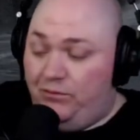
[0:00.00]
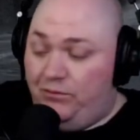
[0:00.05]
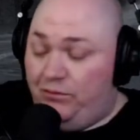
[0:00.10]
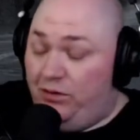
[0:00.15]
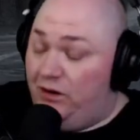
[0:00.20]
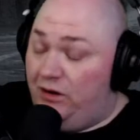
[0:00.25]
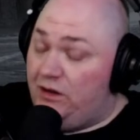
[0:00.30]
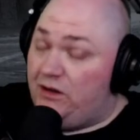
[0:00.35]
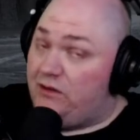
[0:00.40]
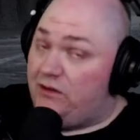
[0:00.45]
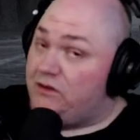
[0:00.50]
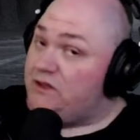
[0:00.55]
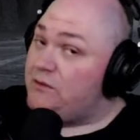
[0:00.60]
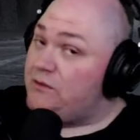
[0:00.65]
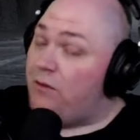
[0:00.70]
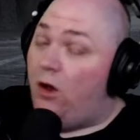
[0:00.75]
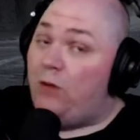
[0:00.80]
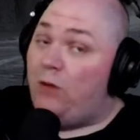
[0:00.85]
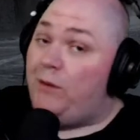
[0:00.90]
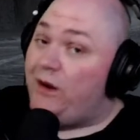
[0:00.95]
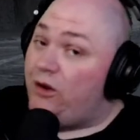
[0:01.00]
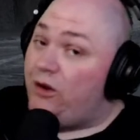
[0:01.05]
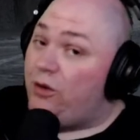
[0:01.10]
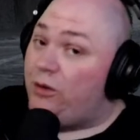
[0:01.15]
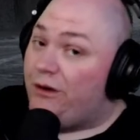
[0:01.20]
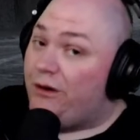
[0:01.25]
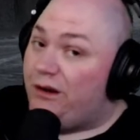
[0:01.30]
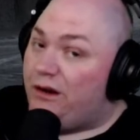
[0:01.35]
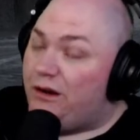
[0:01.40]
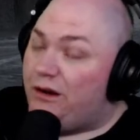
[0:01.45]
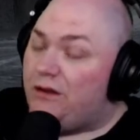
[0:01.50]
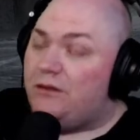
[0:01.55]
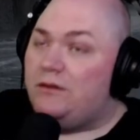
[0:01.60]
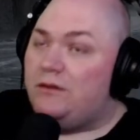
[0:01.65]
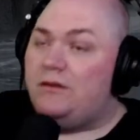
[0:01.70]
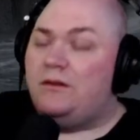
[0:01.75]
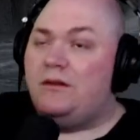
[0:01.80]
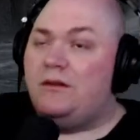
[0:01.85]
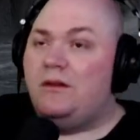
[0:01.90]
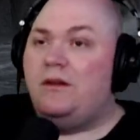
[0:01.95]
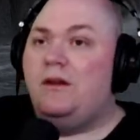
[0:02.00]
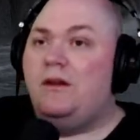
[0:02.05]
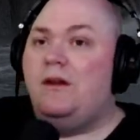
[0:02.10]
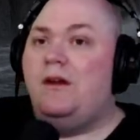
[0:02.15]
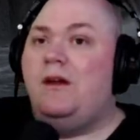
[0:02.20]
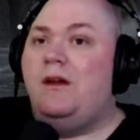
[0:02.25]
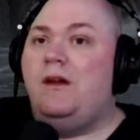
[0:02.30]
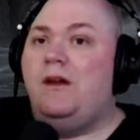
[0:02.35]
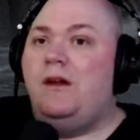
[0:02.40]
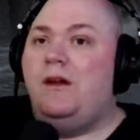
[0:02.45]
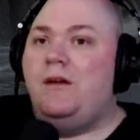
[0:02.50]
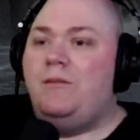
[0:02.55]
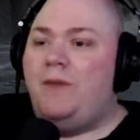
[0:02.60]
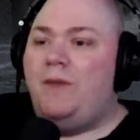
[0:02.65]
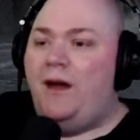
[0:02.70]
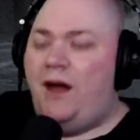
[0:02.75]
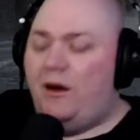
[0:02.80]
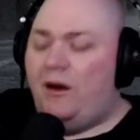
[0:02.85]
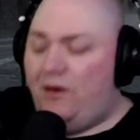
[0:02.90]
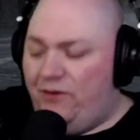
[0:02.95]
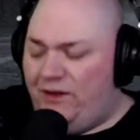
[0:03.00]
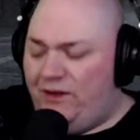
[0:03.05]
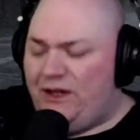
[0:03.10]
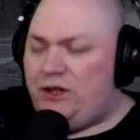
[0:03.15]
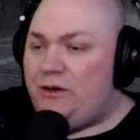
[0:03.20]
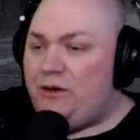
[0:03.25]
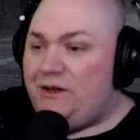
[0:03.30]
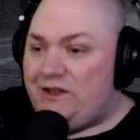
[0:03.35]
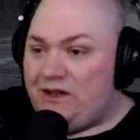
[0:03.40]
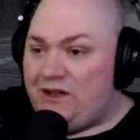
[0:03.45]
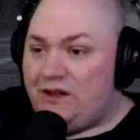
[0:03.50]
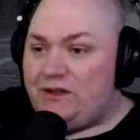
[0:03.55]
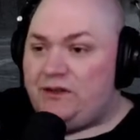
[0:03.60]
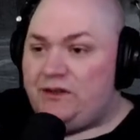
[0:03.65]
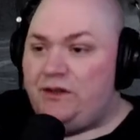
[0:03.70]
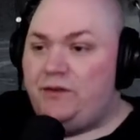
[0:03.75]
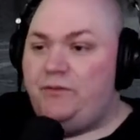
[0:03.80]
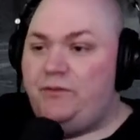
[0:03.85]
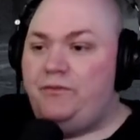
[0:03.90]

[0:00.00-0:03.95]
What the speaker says: pretty small minority. However, they do exist.